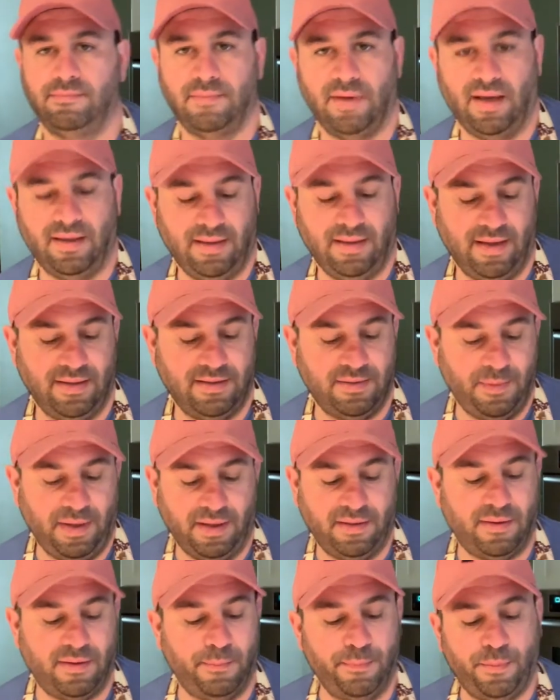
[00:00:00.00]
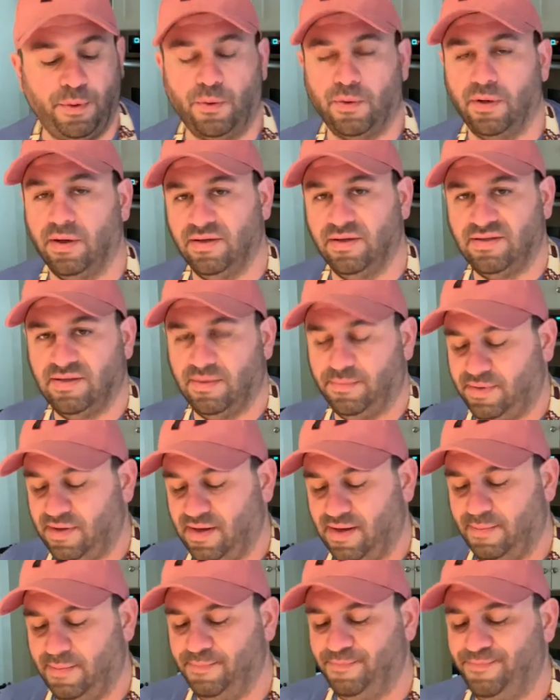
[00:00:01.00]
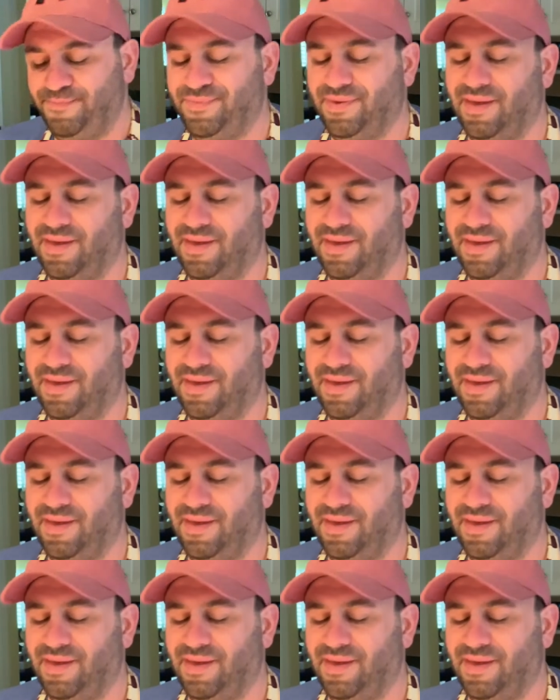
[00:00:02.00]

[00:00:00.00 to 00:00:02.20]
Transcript: I'd like to make tempura sometime.